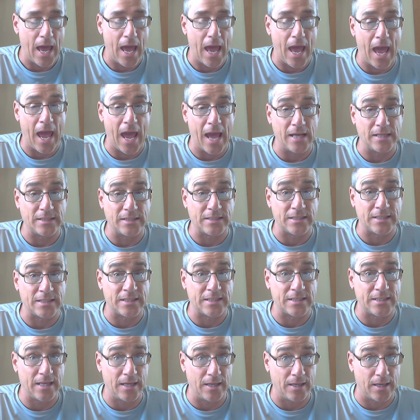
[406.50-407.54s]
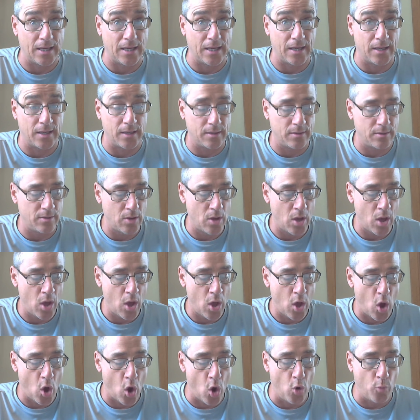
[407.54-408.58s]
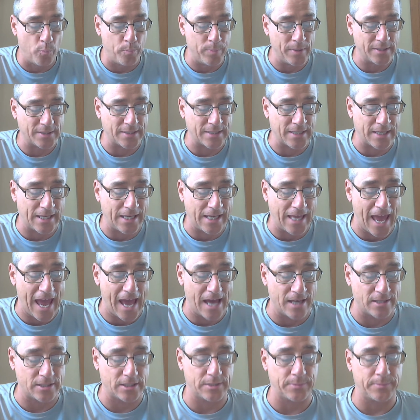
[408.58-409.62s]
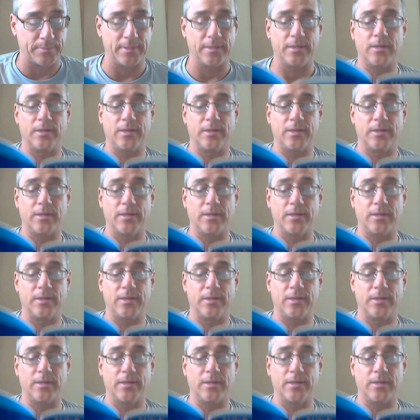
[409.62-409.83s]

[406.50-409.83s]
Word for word: and sinking. Opus gasped